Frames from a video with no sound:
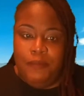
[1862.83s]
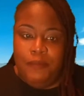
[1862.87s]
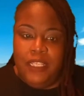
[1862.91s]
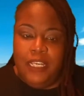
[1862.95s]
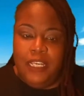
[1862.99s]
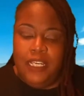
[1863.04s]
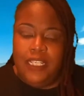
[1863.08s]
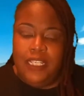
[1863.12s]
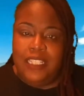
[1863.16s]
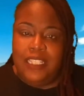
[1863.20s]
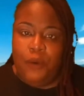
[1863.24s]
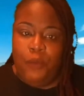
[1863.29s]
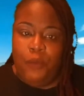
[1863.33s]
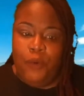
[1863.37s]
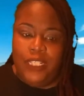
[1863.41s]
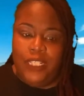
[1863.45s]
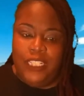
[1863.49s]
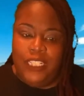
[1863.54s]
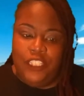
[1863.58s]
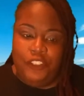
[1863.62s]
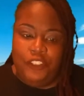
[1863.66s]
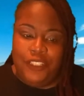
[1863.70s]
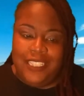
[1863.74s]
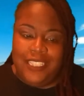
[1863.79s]
because I
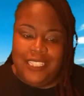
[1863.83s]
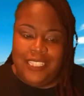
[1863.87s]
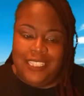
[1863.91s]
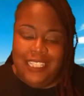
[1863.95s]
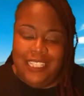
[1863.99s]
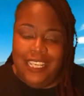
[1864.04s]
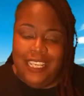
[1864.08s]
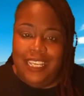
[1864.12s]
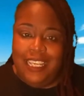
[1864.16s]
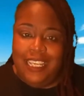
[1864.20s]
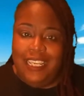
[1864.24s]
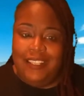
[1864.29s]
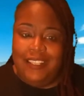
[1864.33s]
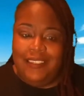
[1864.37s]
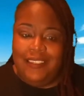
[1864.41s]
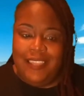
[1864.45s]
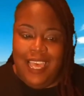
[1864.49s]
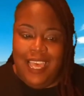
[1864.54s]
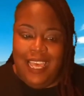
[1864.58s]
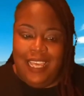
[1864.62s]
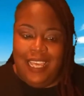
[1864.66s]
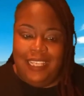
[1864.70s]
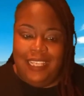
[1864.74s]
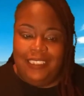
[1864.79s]
wanted you to see
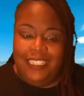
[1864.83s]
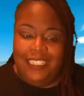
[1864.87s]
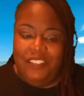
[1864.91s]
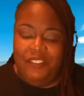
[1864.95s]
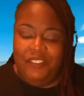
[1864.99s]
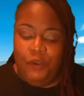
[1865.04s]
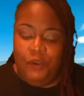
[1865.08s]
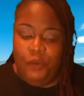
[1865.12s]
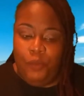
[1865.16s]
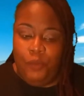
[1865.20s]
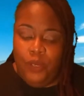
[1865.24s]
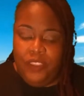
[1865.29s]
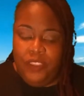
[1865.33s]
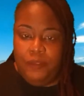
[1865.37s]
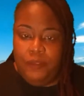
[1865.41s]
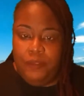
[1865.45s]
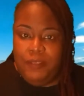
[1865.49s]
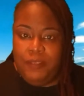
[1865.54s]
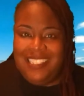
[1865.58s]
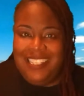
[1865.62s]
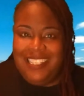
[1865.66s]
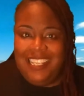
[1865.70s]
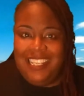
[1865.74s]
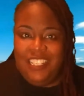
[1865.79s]
that even
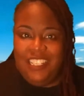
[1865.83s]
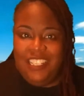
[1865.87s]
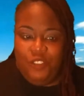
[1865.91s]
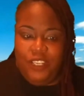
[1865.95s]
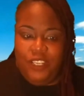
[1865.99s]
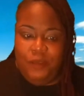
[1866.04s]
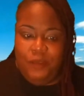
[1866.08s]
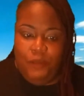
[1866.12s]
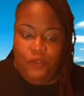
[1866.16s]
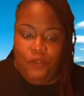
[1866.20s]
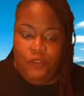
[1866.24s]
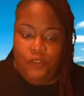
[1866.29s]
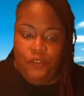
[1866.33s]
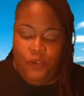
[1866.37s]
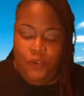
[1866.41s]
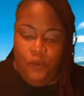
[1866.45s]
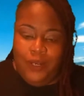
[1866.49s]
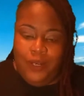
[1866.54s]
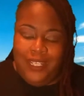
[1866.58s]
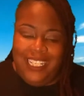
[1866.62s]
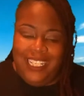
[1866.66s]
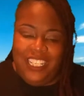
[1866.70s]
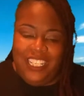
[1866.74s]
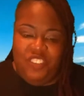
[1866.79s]
with mistakes, you can move
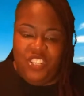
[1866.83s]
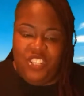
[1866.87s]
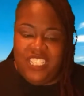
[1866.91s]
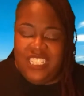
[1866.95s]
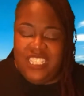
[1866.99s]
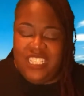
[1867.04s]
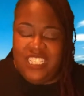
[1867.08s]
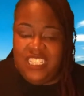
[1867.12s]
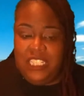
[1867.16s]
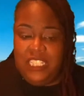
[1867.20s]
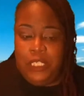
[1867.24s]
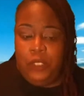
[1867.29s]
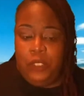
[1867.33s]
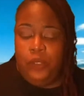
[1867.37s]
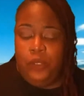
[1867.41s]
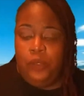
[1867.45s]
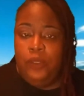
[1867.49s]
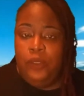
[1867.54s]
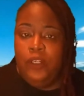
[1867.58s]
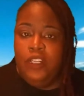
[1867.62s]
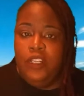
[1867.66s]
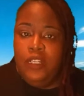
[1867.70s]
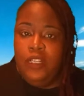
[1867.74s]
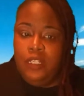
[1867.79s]
on and you can
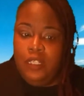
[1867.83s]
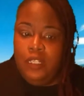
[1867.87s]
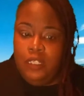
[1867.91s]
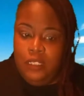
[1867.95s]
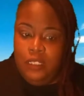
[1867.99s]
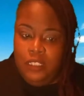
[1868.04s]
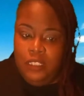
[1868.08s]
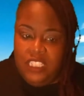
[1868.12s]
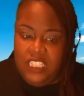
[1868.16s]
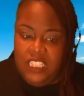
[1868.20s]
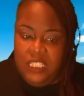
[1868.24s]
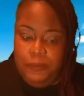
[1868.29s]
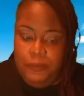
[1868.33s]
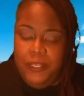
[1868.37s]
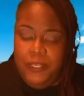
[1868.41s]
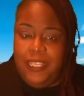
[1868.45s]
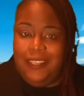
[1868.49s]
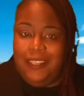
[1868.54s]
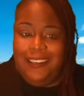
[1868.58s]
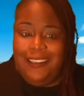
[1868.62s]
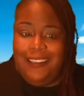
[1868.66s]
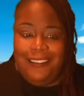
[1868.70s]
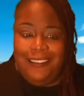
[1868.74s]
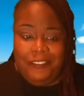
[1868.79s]
still
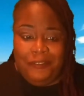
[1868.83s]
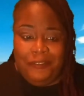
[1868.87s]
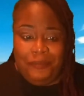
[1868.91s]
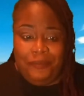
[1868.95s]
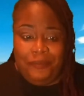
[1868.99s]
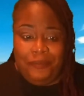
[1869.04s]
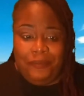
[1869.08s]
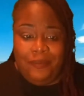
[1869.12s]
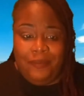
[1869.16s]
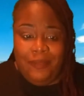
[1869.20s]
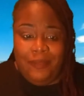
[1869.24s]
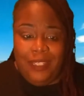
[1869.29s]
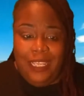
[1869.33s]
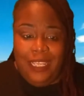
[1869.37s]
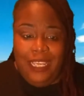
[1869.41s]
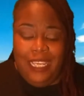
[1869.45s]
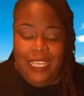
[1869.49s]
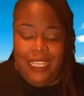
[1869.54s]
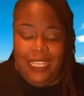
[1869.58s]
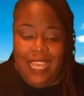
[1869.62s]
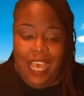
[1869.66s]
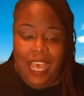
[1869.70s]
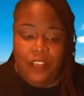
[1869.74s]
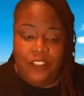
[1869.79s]
speak,
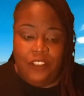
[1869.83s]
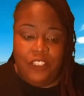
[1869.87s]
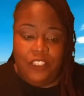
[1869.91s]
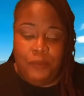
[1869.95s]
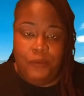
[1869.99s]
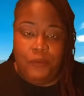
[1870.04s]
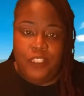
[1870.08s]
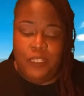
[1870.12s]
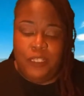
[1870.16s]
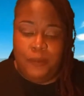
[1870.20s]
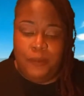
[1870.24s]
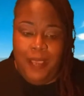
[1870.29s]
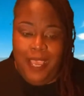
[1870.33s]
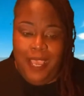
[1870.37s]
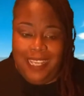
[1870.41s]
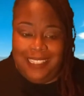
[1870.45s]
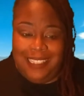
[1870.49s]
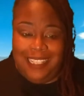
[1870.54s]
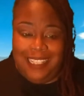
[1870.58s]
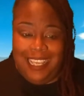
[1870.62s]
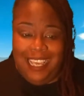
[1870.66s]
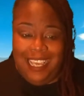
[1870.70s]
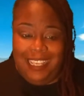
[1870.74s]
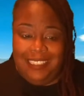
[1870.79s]
and how to push
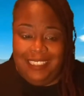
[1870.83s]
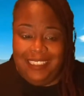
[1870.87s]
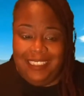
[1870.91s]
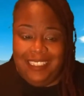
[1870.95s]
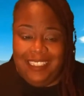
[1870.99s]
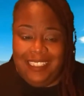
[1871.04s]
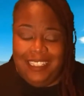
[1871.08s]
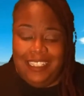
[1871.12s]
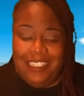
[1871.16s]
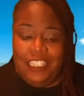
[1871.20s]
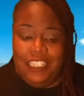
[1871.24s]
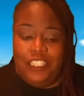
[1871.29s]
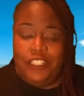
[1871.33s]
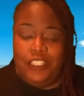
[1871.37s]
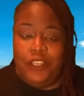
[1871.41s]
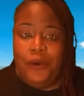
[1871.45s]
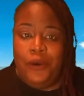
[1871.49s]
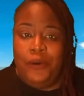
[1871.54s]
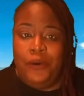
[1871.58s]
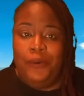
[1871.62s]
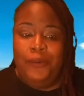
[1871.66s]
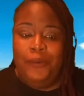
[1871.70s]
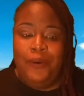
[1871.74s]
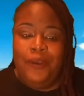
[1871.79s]
past that.
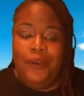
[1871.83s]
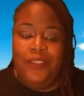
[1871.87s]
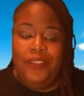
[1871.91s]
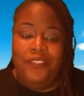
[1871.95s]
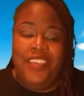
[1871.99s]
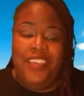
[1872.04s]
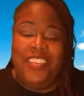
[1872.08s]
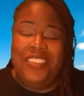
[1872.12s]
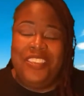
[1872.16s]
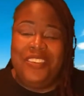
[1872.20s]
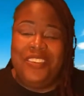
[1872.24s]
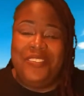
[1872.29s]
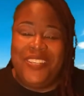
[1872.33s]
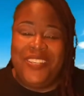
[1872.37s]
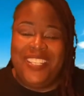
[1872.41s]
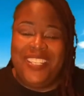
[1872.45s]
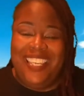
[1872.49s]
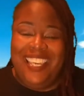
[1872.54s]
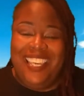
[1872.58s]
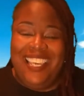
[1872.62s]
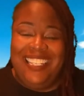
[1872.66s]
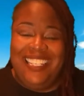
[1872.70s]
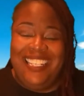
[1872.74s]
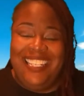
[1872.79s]
So thank you
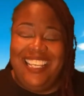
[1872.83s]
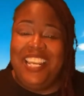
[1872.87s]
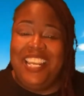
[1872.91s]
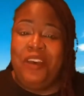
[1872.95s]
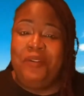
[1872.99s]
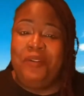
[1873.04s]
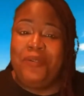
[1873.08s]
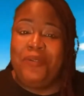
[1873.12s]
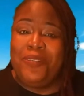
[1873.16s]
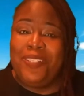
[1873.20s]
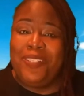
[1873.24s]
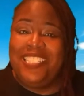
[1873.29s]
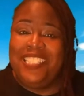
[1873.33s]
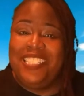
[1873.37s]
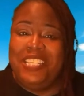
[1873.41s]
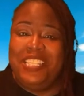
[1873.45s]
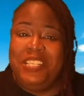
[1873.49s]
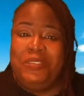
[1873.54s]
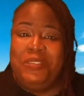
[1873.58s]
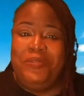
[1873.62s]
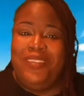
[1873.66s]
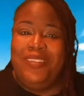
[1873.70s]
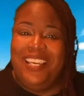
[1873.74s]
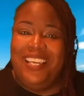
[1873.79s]
again, and I will
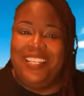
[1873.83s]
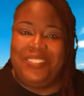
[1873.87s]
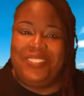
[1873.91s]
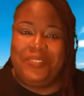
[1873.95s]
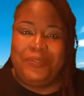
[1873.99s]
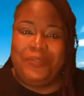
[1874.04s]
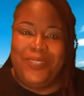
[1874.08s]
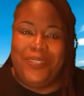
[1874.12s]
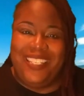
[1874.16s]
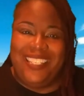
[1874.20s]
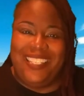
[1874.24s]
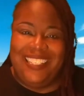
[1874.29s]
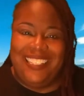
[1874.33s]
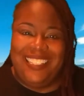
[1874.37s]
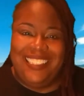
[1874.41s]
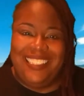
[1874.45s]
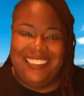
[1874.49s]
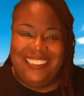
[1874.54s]
see you next week.